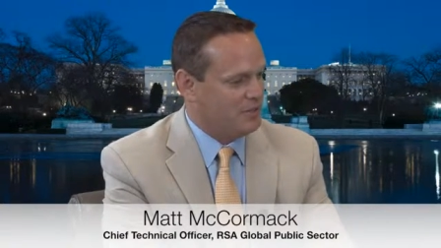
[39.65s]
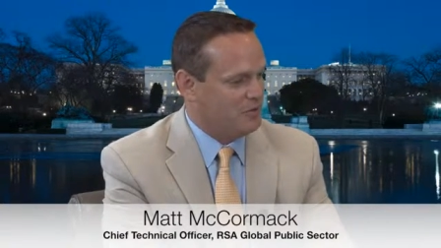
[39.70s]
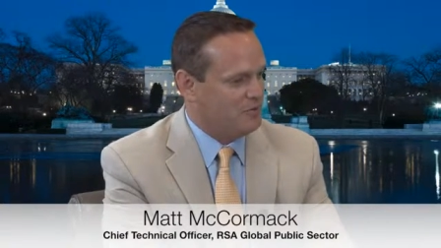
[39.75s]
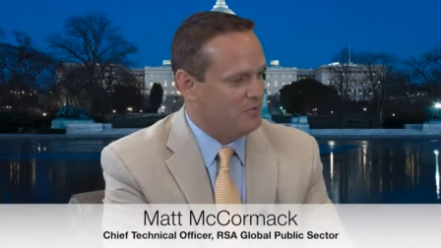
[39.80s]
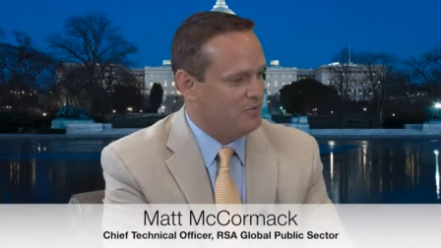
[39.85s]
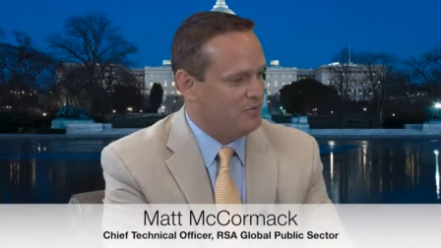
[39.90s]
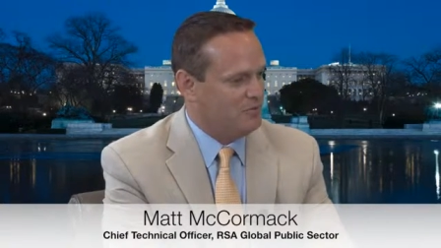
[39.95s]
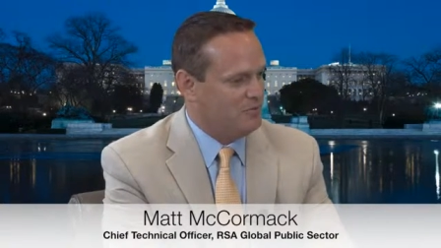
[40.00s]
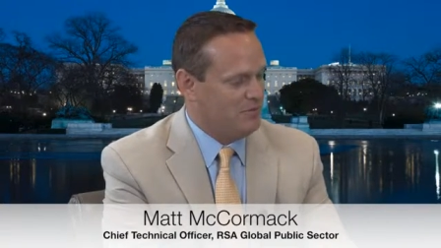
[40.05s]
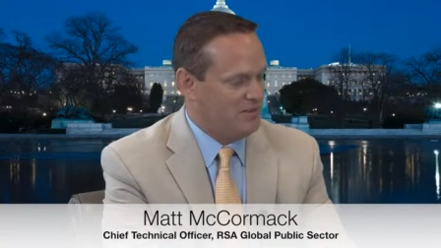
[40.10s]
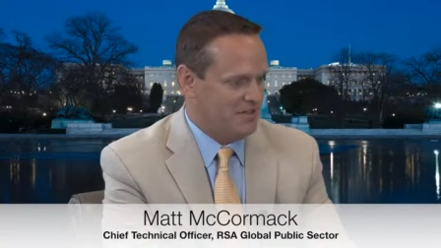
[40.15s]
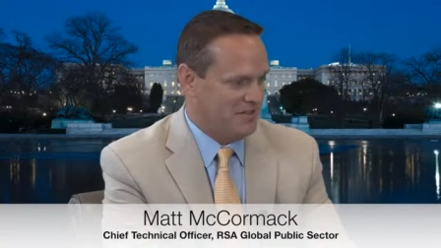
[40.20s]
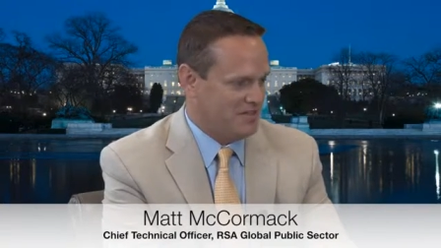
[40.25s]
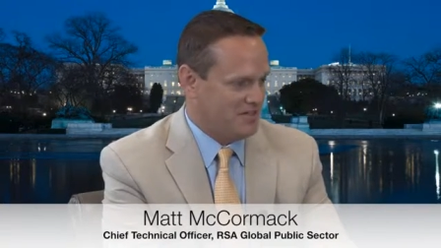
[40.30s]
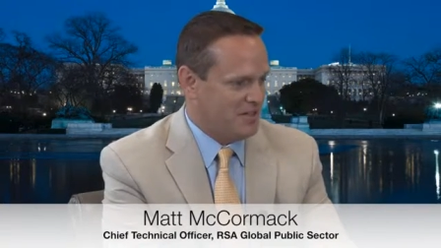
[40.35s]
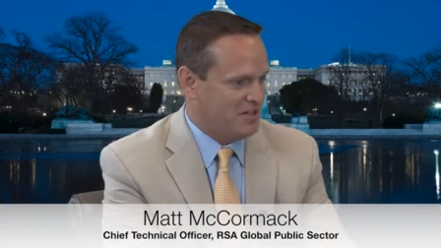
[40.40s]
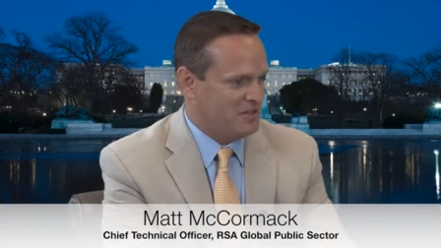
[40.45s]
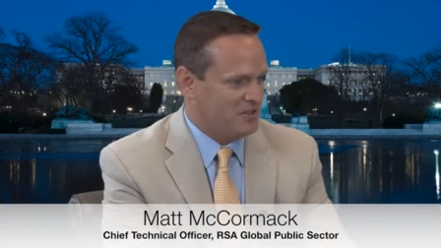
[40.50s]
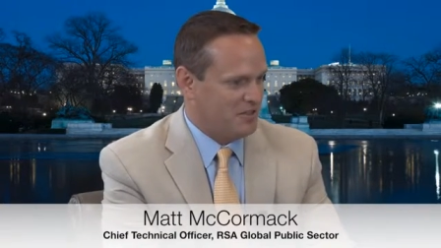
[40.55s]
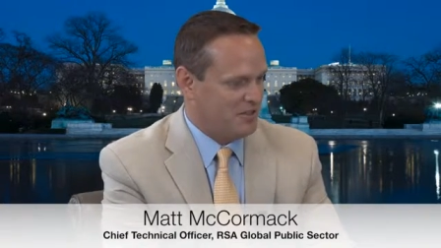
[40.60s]
to
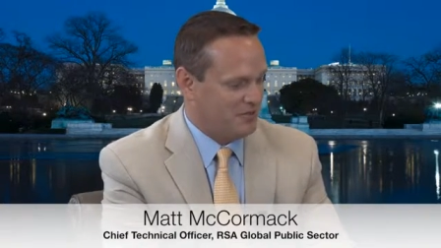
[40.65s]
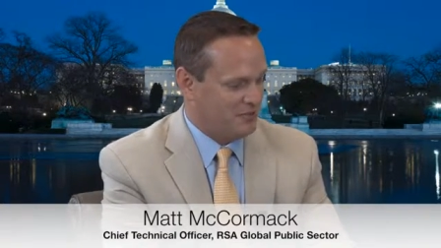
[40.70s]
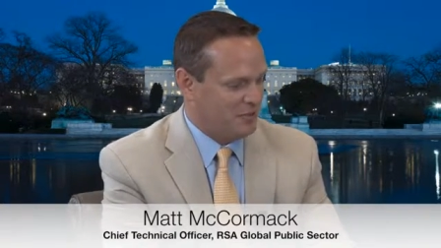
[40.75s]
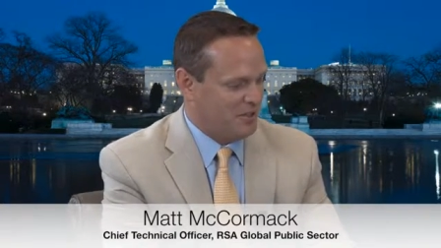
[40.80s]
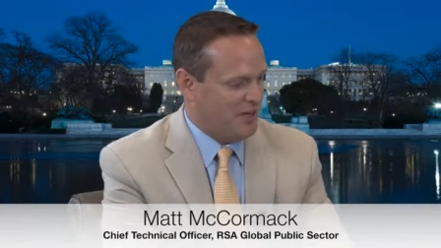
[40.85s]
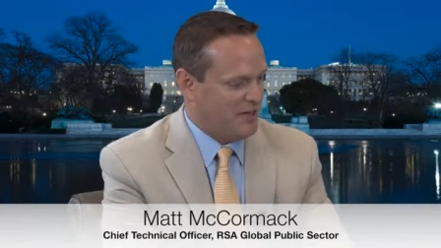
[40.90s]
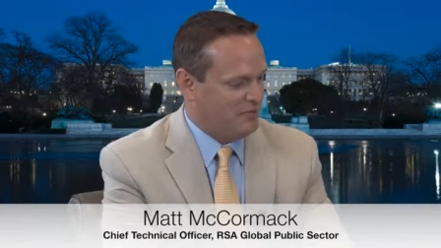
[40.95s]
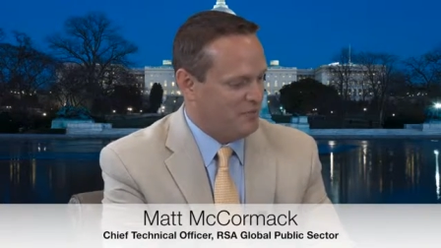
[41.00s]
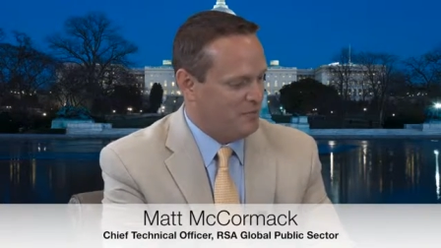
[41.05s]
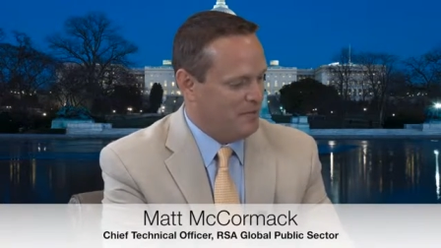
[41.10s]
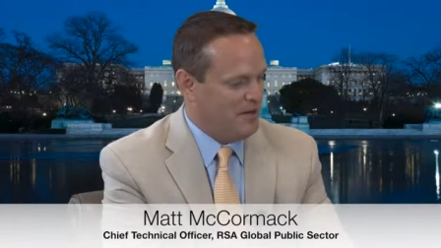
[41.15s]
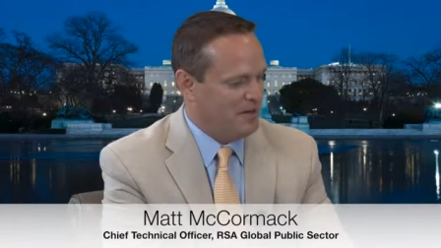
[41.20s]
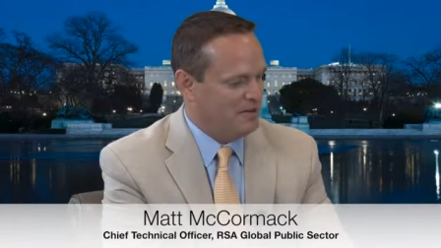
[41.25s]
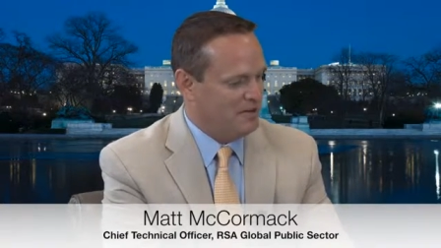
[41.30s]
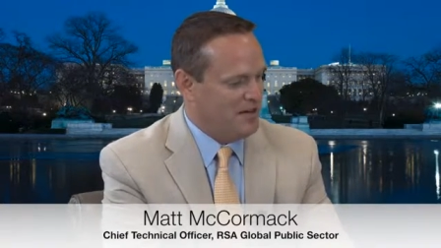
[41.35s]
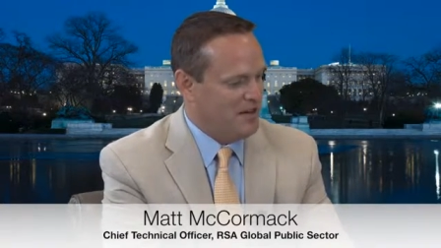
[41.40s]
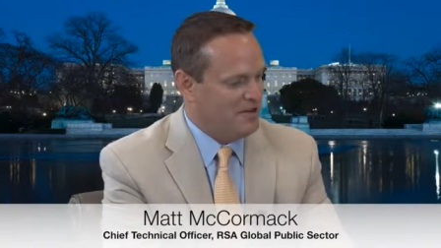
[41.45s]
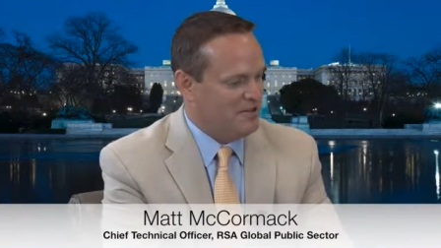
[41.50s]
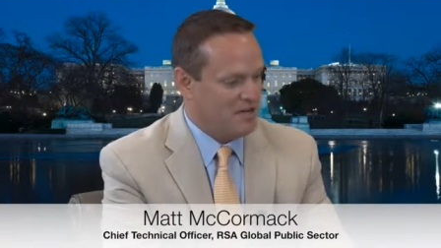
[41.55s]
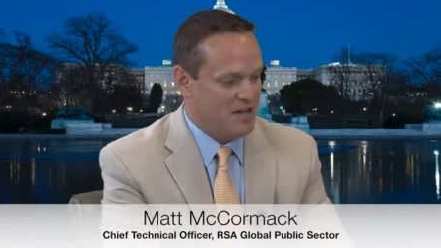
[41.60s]
essentially, for lack of a
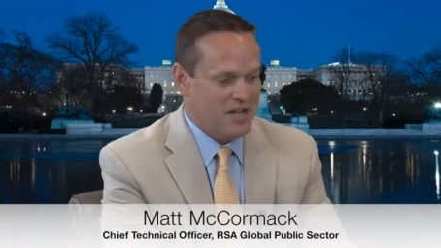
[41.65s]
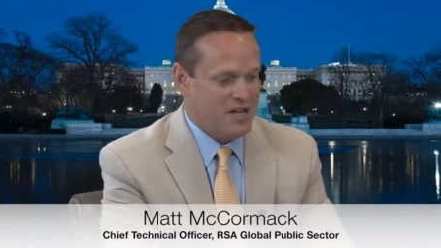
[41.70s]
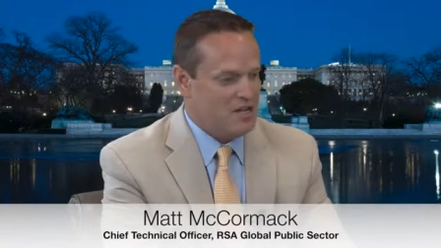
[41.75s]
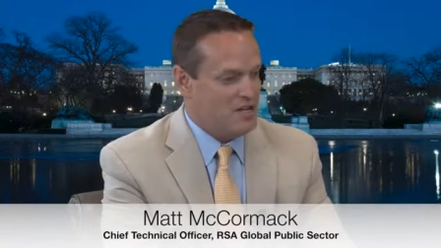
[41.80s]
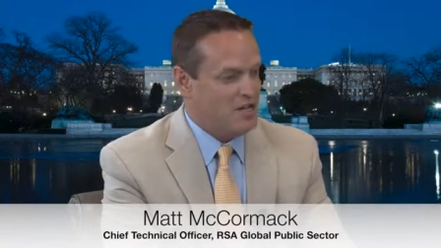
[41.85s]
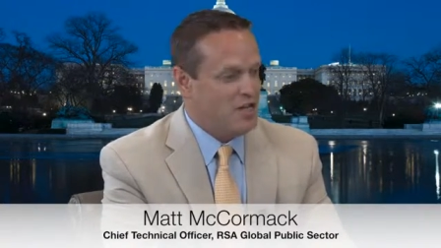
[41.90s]
better analogy,